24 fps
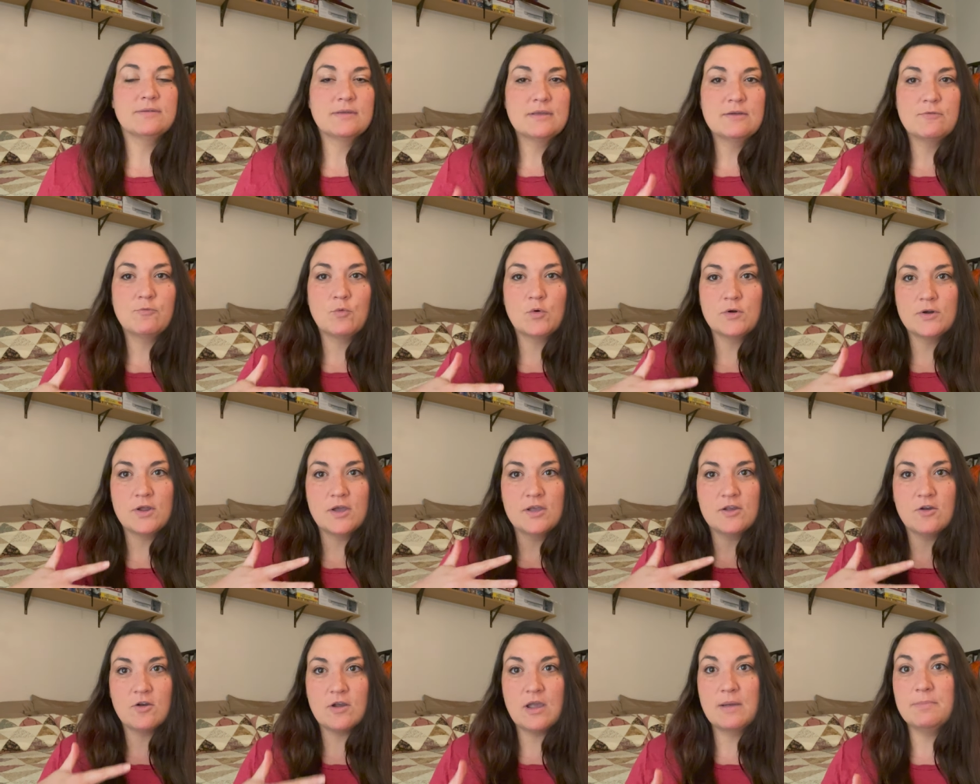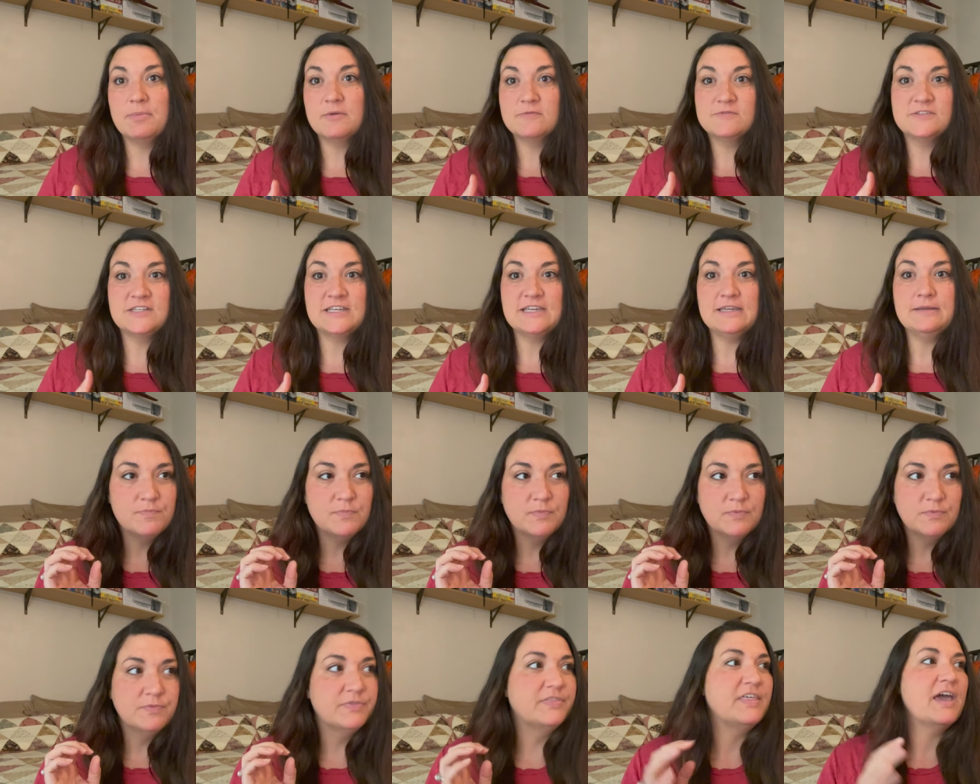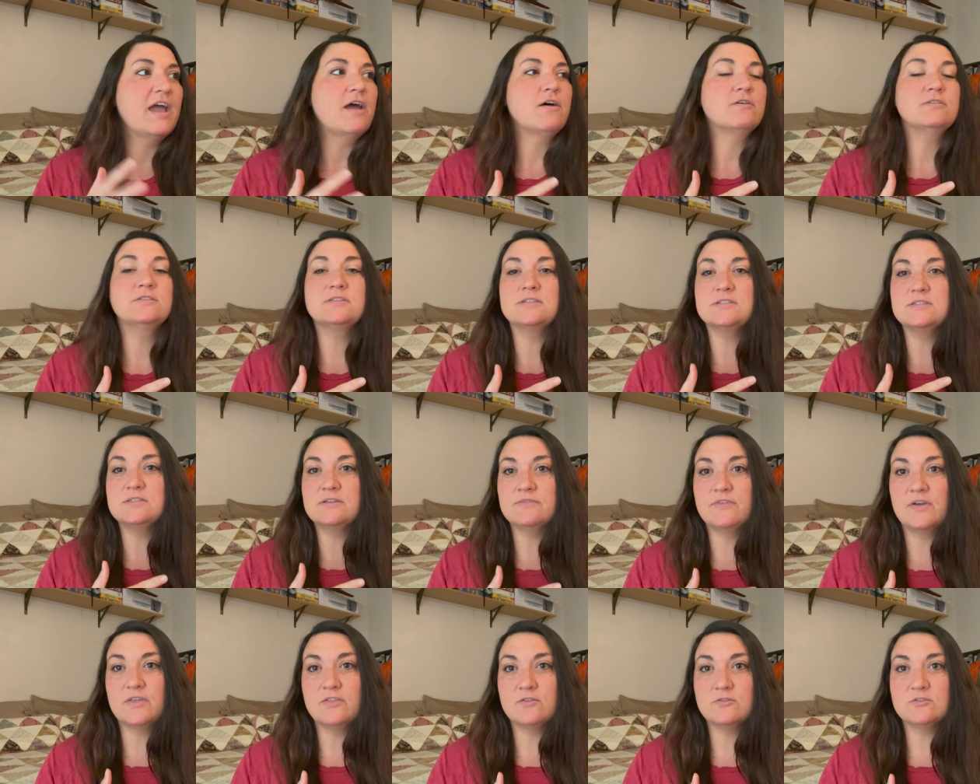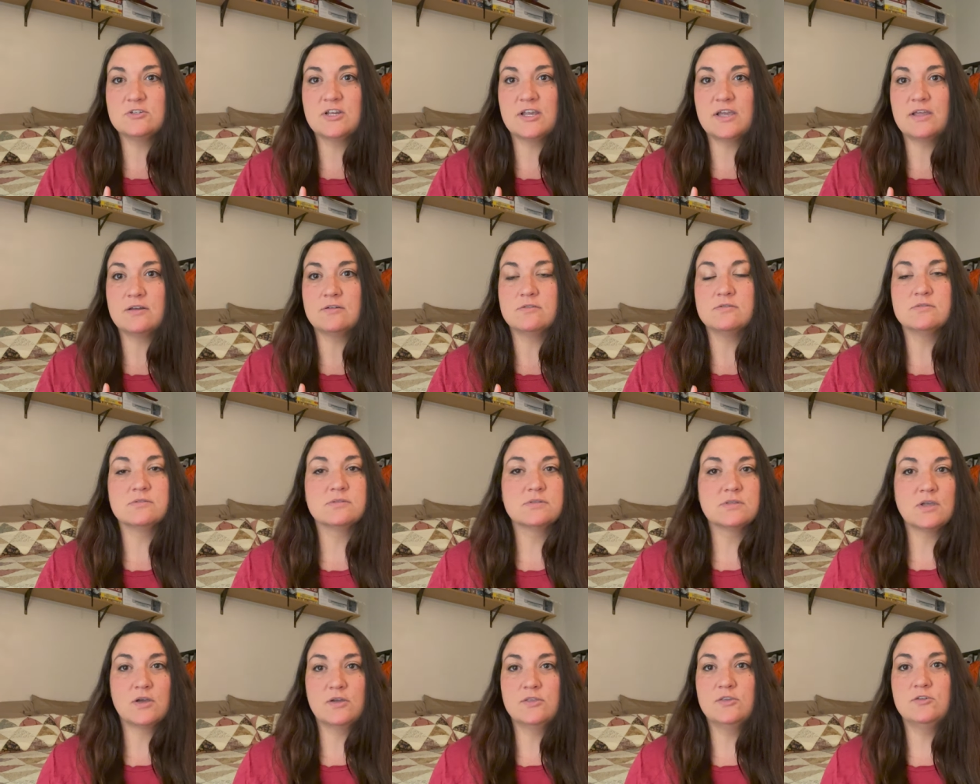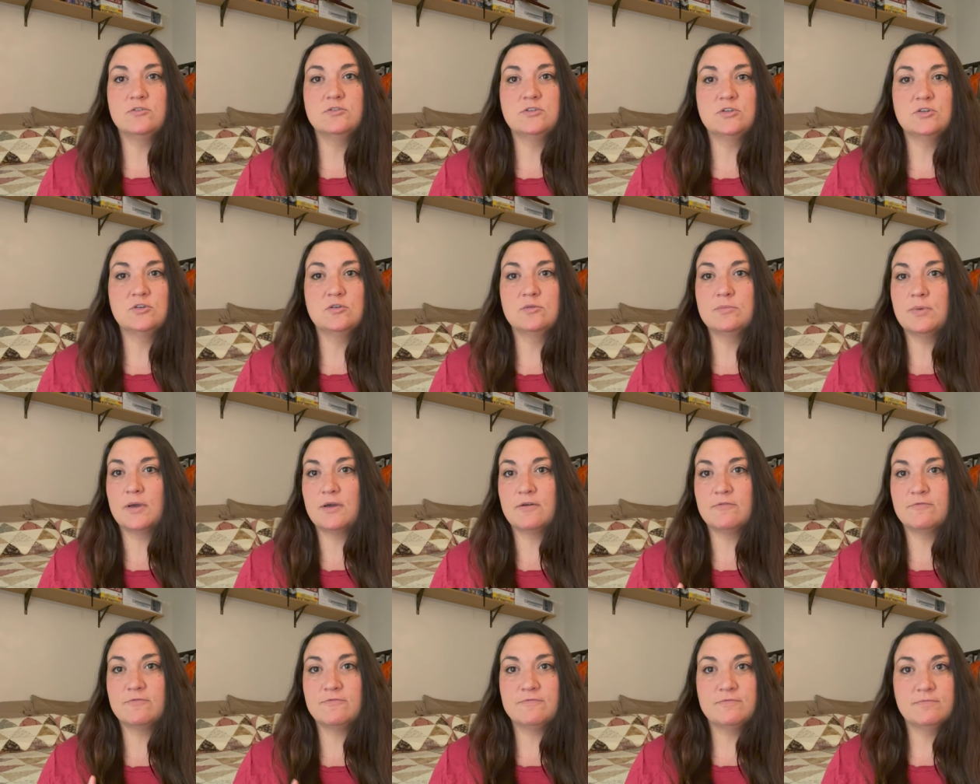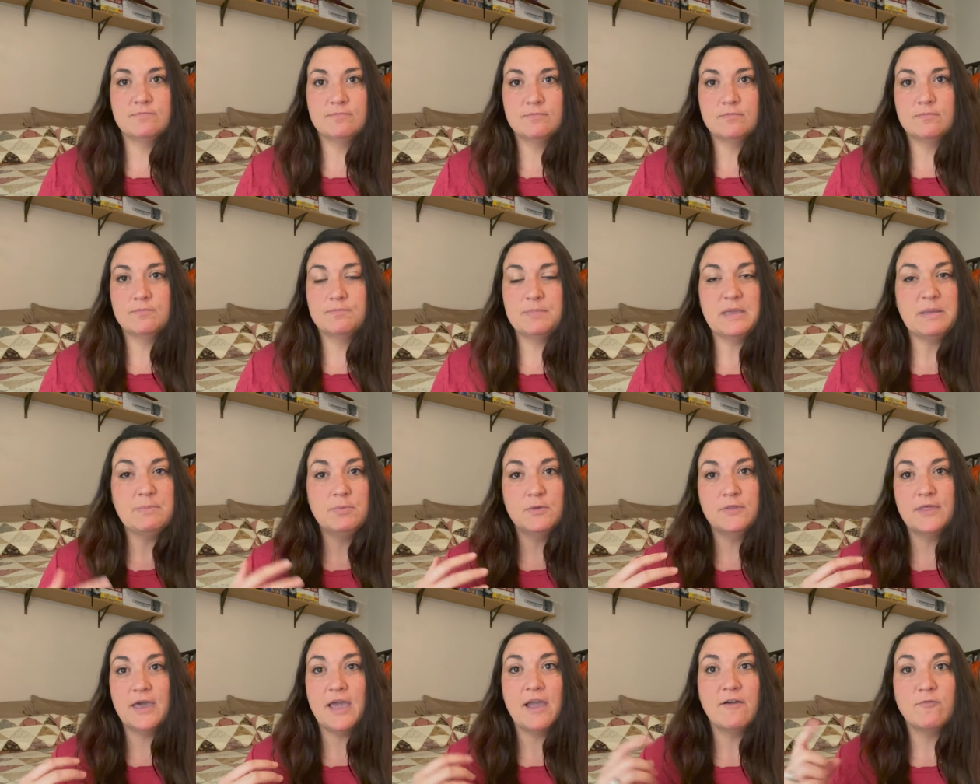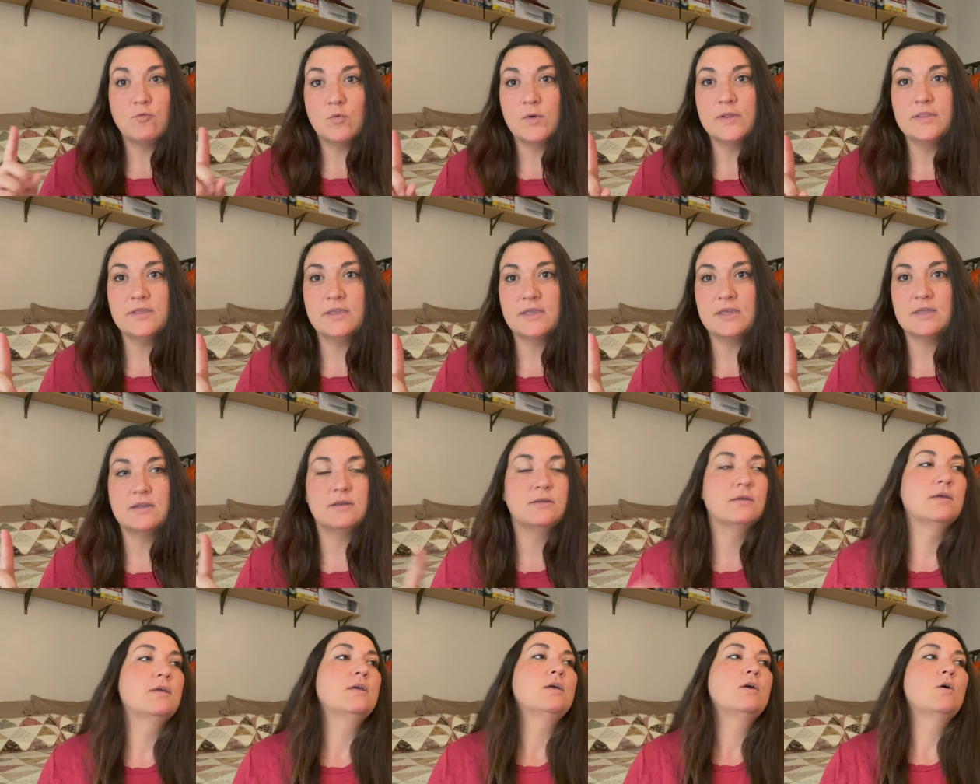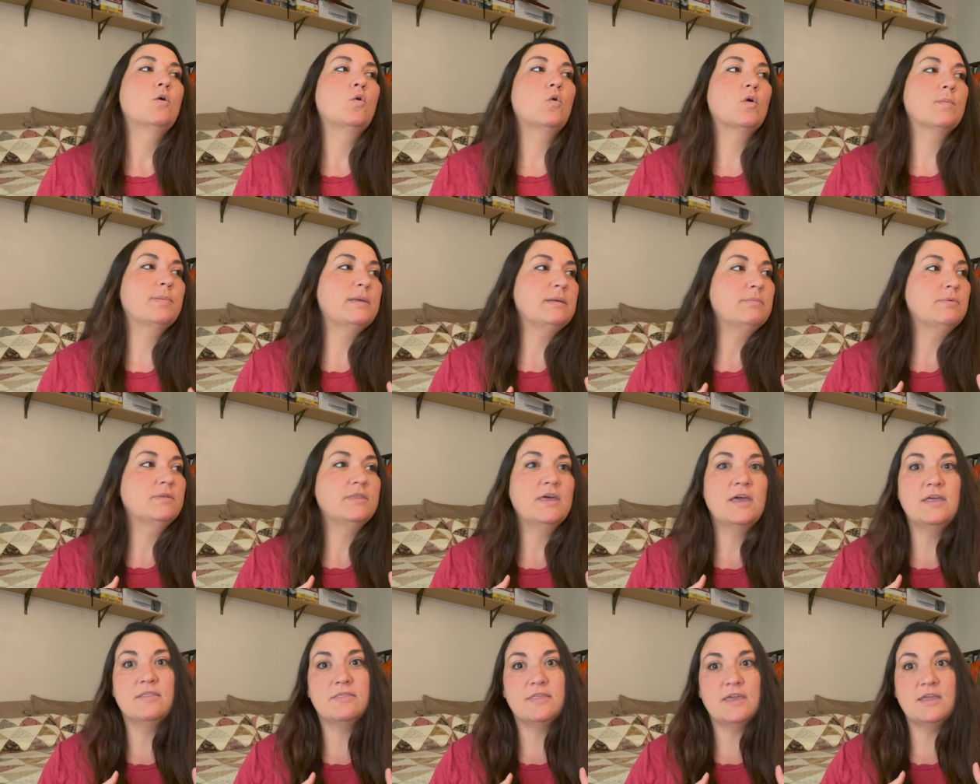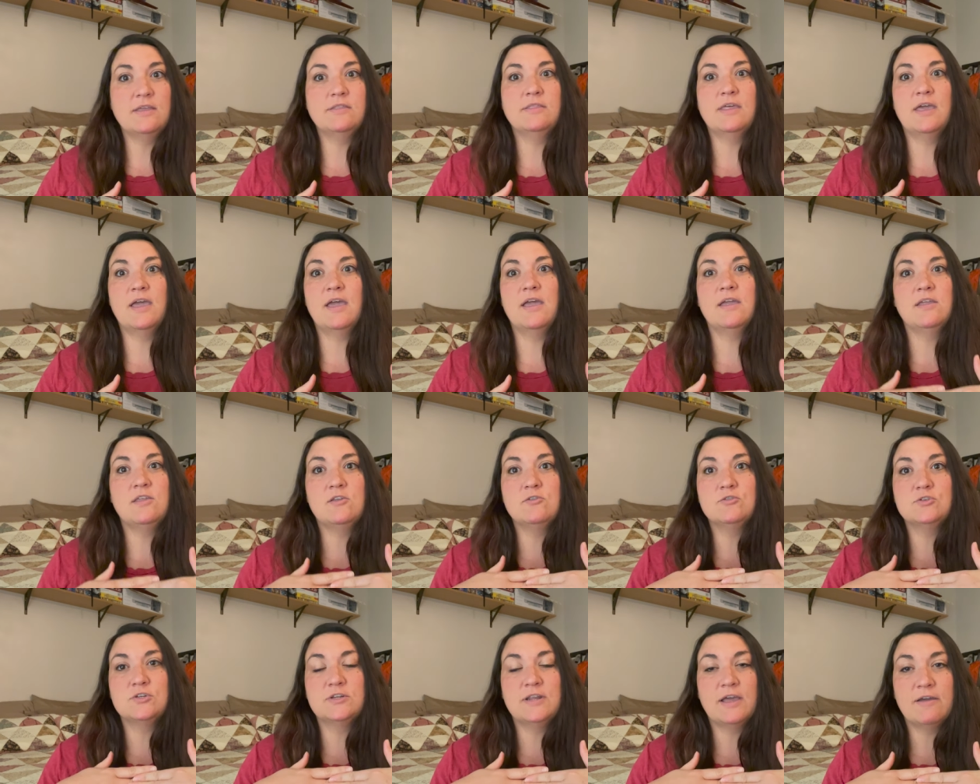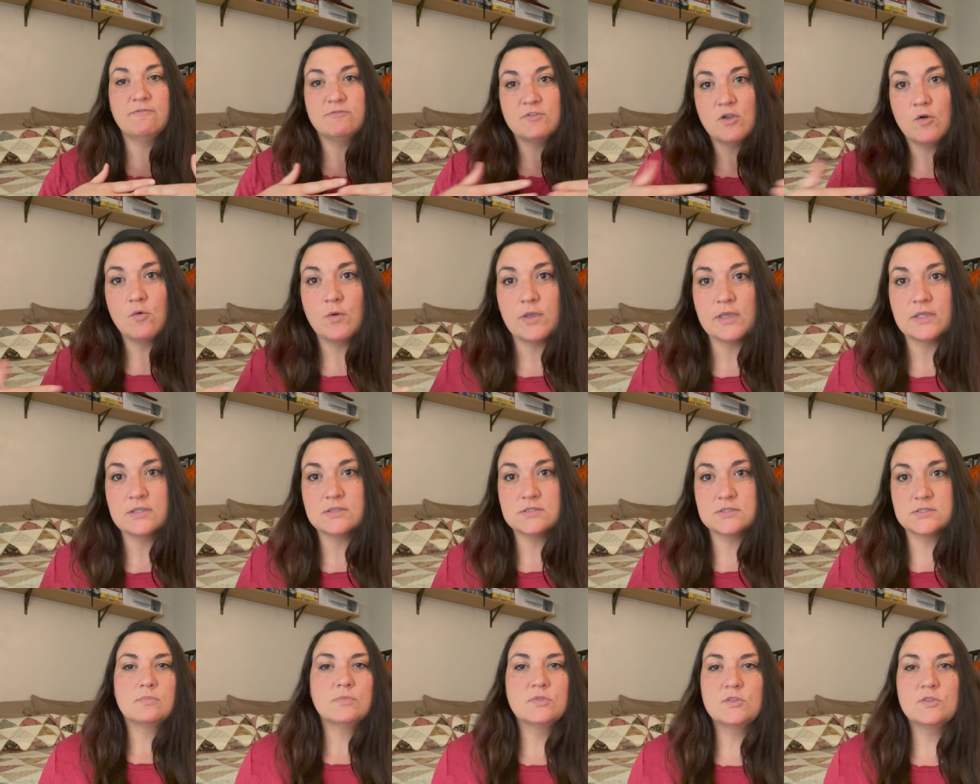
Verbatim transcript: If we're not your cup of tea, thousands of other channels on YouTube of people that have one kid or people that think that you should have no kids.